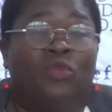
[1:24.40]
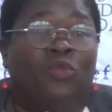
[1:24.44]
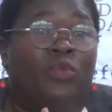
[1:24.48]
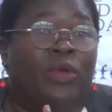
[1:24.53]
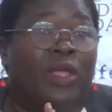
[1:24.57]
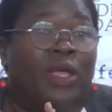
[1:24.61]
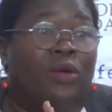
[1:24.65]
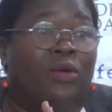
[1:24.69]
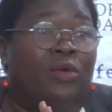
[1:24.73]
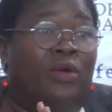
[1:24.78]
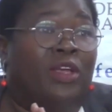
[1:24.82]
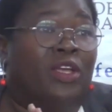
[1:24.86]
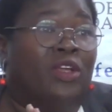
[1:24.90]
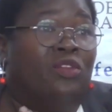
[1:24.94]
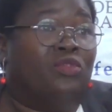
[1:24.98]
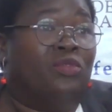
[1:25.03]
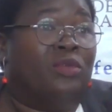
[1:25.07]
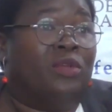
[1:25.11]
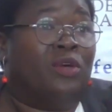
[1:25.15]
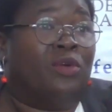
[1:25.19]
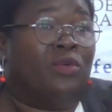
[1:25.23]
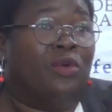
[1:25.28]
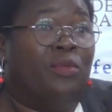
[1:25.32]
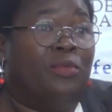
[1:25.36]
We are going
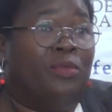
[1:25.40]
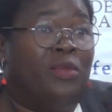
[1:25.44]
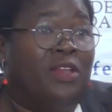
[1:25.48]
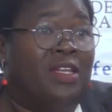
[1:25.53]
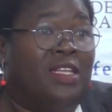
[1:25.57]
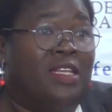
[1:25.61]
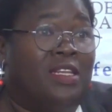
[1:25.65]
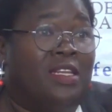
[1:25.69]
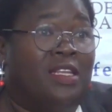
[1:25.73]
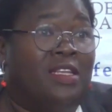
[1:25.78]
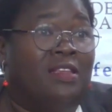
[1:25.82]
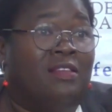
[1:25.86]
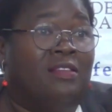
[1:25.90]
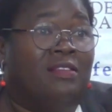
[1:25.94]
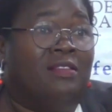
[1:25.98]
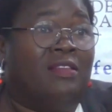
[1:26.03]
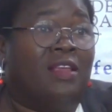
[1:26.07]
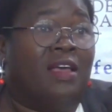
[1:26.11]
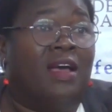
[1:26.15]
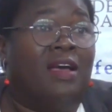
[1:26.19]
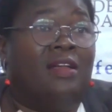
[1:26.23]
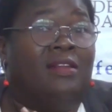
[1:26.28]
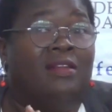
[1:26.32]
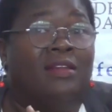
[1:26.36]
to the communities
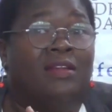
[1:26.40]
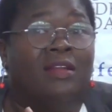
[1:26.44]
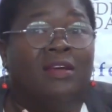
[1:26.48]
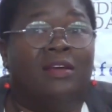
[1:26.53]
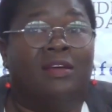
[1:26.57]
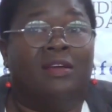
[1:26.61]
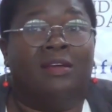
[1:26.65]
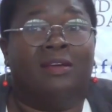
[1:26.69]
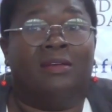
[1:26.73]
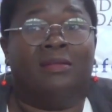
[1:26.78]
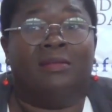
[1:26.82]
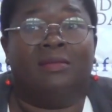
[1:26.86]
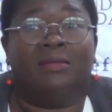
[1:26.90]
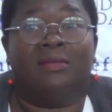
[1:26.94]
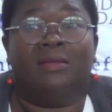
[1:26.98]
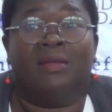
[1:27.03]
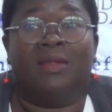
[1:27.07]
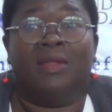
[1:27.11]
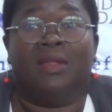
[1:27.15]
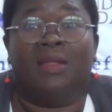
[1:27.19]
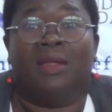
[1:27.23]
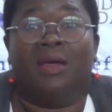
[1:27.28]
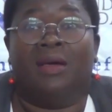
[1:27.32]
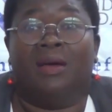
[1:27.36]
and
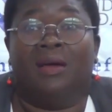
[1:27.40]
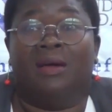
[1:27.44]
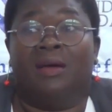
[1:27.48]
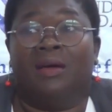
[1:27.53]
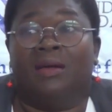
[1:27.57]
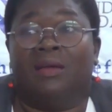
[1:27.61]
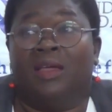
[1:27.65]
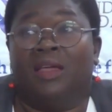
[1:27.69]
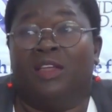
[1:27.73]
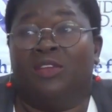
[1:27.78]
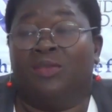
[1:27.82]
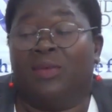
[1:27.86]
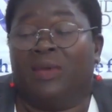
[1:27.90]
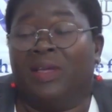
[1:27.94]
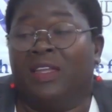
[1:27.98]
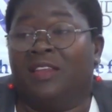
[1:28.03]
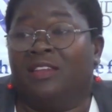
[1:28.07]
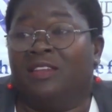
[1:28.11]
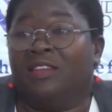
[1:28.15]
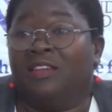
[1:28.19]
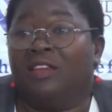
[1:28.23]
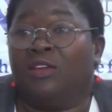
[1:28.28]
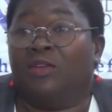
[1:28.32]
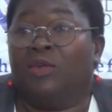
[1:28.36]

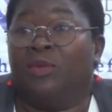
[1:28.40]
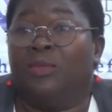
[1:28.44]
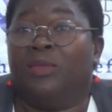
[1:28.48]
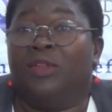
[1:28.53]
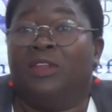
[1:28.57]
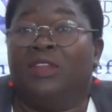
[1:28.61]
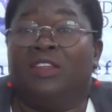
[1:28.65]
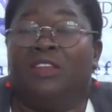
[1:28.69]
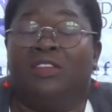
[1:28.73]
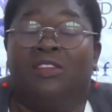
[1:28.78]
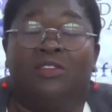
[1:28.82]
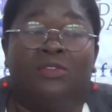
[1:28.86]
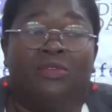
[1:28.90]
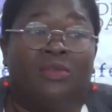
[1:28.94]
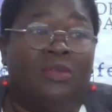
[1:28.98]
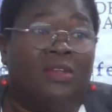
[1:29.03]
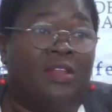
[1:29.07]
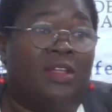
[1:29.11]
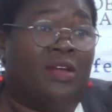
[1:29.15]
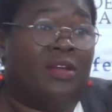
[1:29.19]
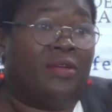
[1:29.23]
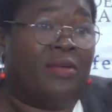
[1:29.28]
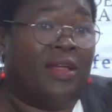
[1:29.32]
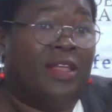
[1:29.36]
educating the communities on
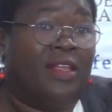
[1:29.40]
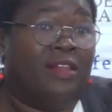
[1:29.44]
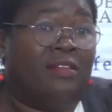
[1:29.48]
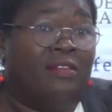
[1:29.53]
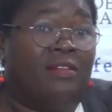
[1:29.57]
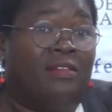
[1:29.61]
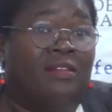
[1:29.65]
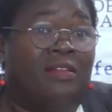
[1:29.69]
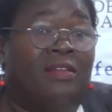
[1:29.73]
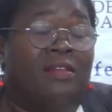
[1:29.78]
their rights.